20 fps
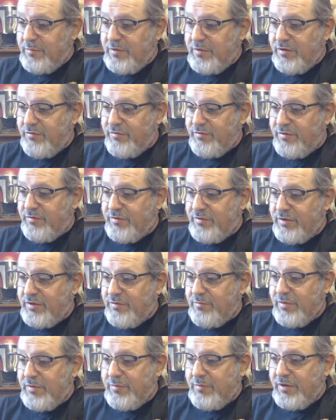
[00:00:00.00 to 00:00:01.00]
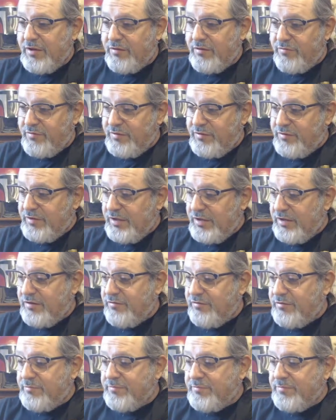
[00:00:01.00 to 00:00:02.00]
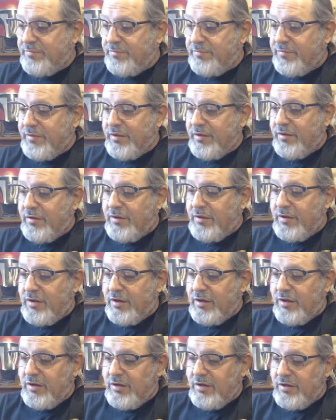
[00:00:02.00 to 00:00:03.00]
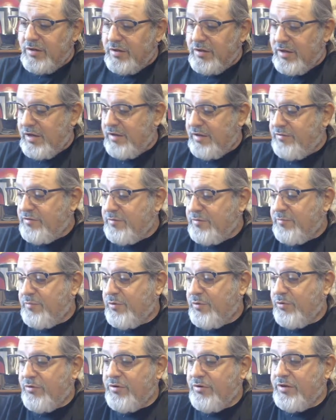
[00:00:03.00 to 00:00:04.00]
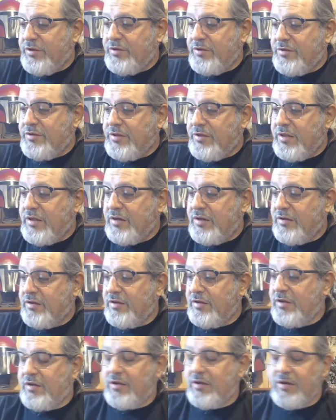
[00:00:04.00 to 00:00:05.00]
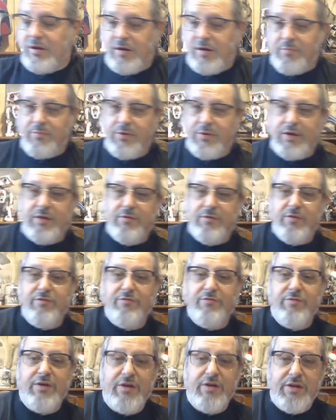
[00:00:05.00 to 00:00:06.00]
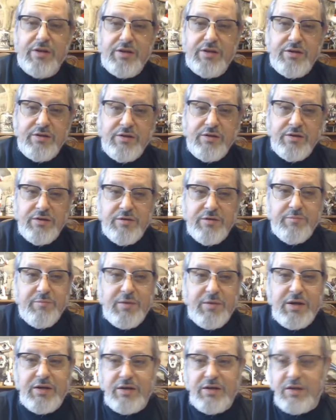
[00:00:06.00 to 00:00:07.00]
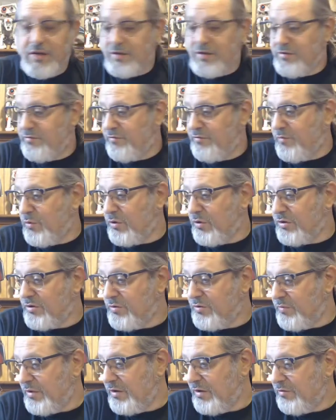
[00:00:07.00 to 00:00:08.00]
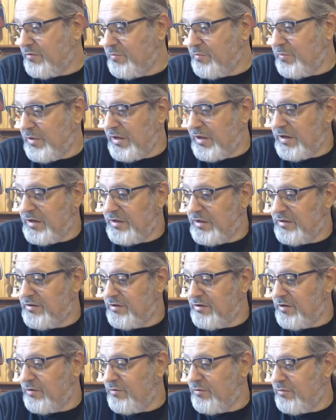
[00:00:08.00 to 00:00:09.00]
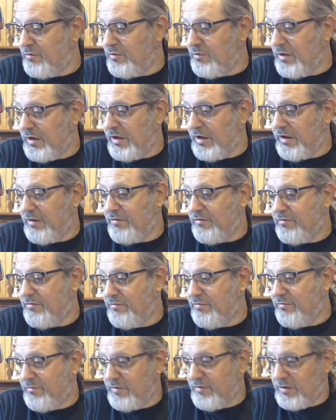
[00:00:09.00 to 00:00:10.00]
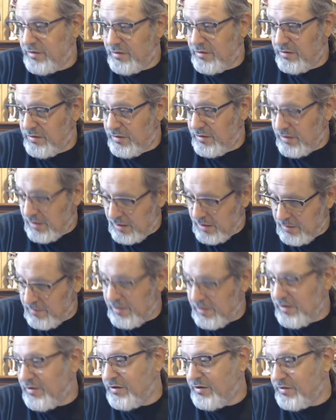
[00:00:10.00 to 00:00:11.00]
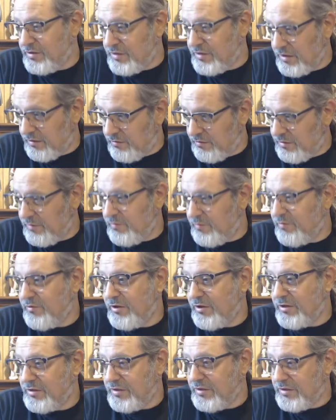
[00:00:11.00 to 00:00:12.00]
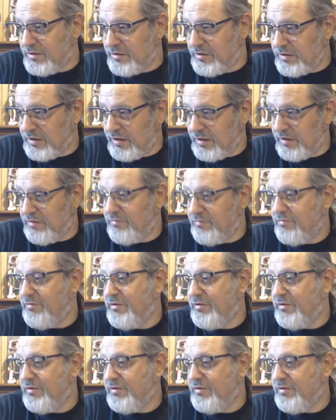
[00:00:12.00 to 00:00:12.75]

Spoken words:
I have 15 of them. I have some Bullgrins, a lot of. I planned a very mechanized force when I was playing it, so I have Chimeras, I have Lemuruses, I have